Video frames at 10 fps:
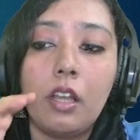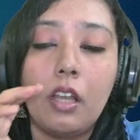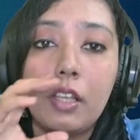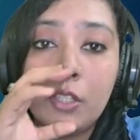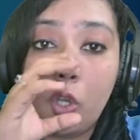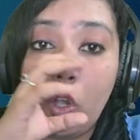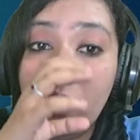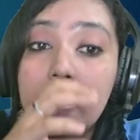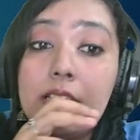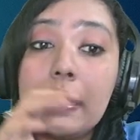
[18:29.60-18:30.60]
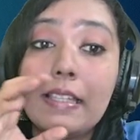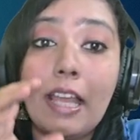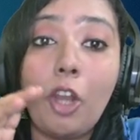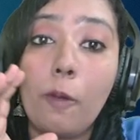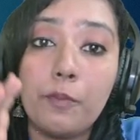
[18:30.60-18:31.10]
So, this is
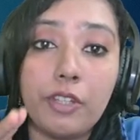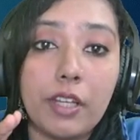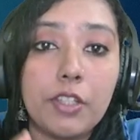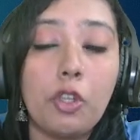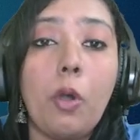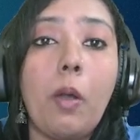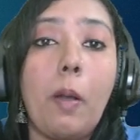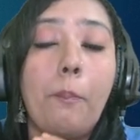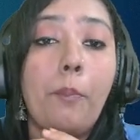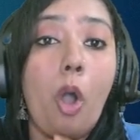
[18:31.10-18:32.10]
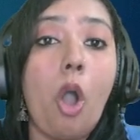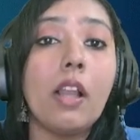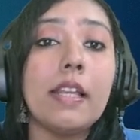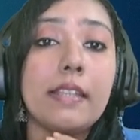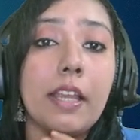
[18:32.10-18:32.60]
an object. So, ball
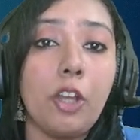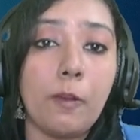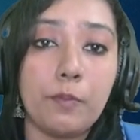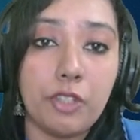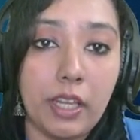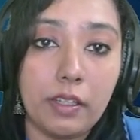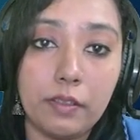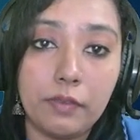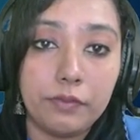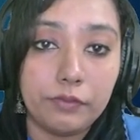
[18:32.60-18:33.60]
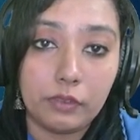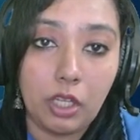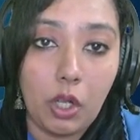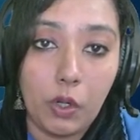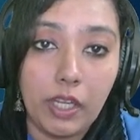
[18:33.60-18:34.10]
is an object.
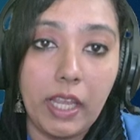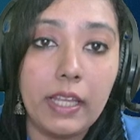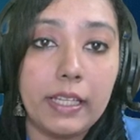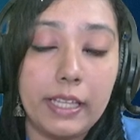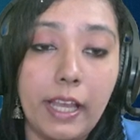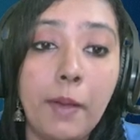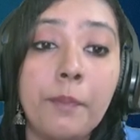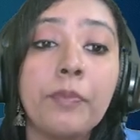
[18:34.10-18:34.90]
Okay, clear?